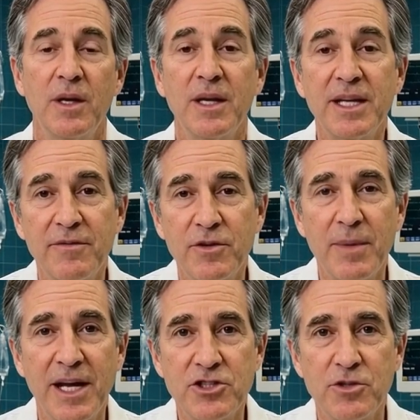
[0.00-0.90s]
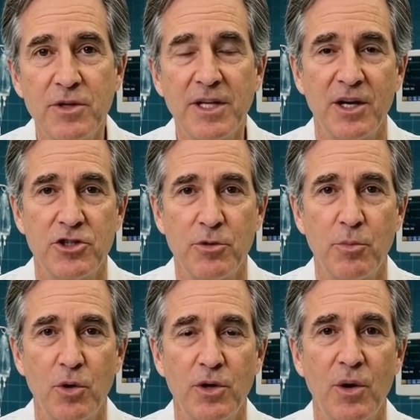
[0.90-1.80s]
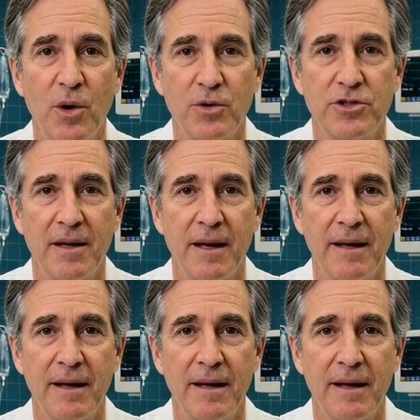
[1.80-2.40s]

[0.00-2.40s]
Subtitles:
on inflammation reduction protocols,